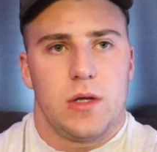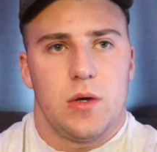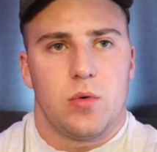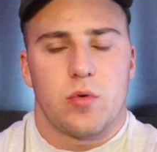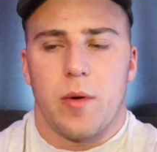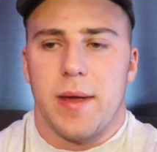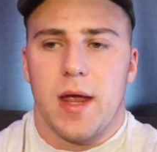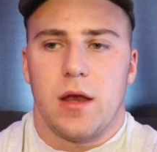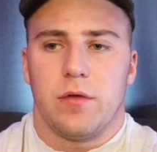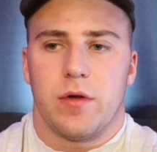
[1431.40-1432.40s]
you will
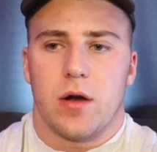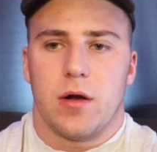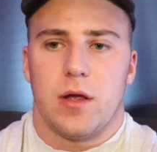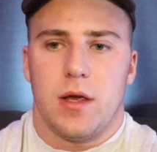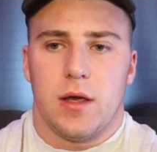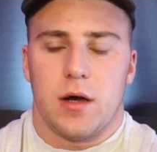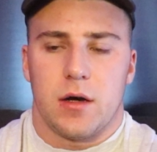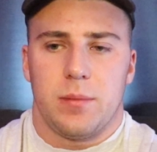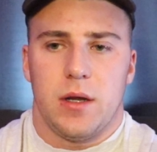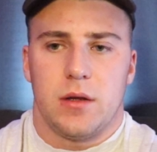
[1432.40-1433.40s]
remain very
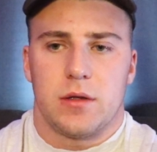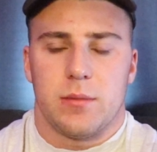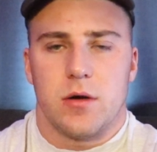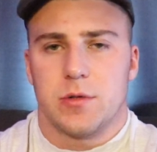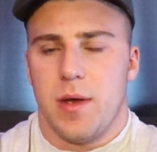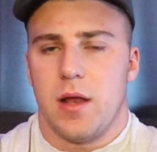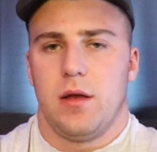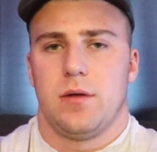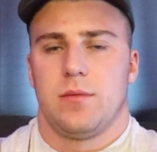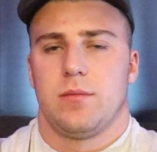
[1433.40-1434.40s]
unappealing to most men.
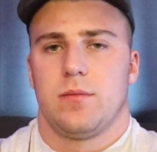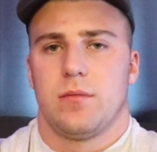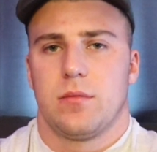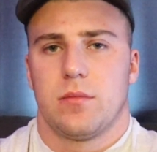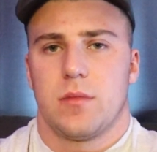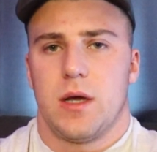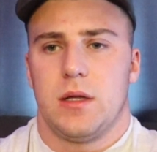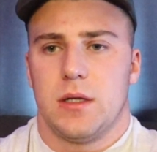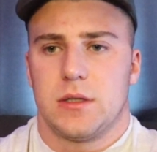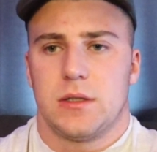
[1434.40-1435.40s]

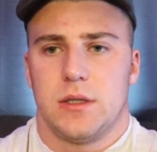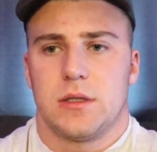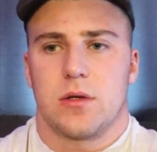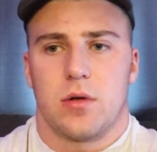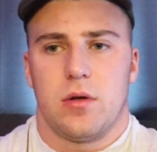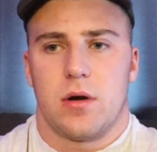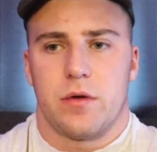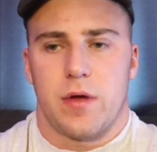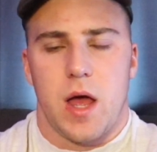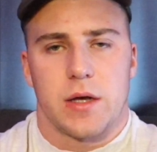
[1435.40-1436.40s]
And this is the cold
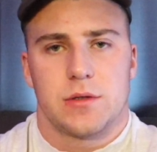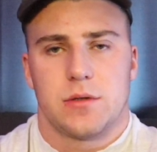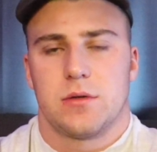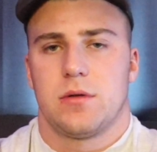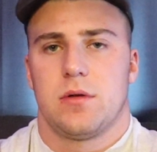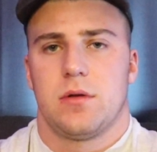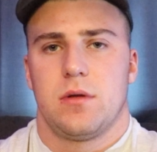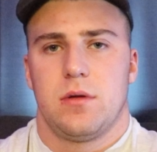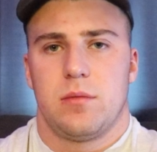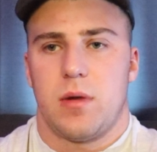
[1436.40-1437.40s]
hard facts.
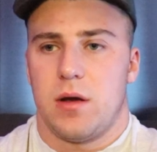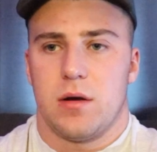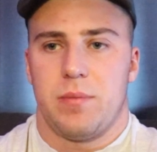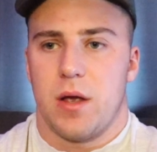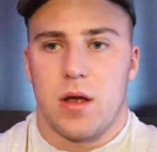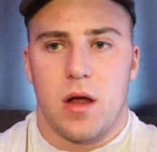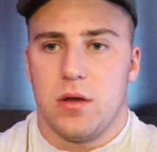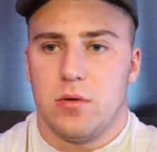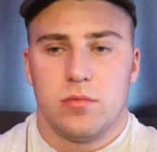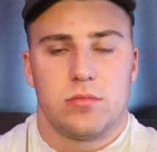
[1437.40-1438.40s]
I'm not here to pick
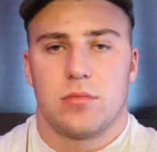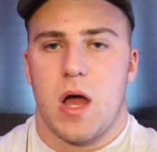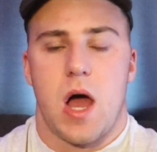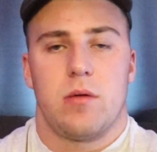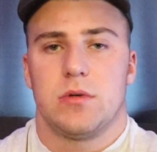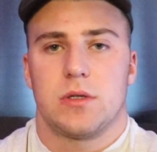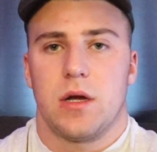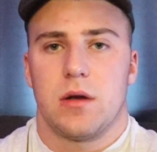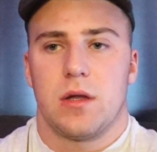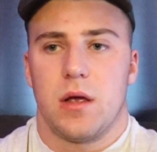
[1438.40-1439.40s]
on you. I'm just
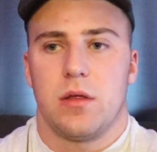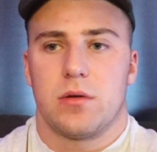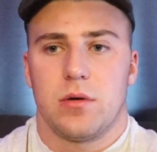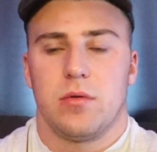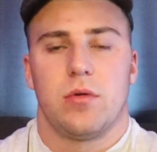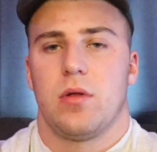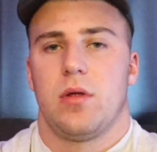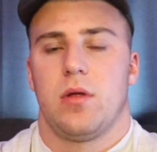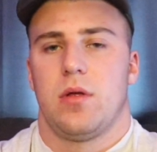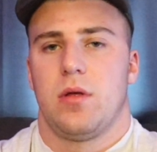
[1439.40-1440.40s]
here to tell you the truth.
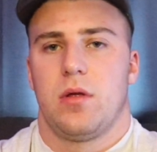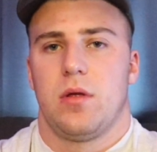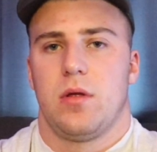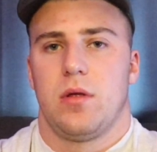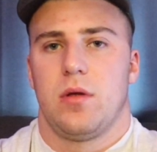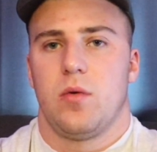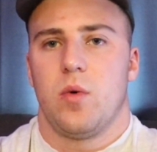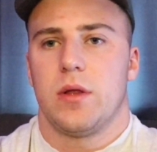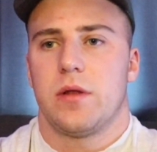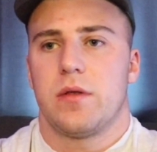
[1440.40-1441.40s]

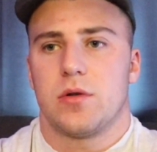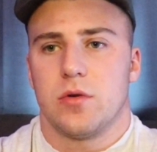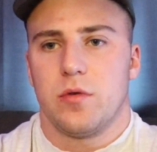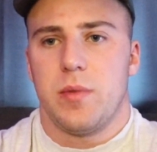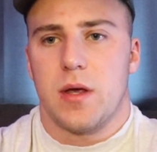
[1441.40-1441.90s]
When did the truth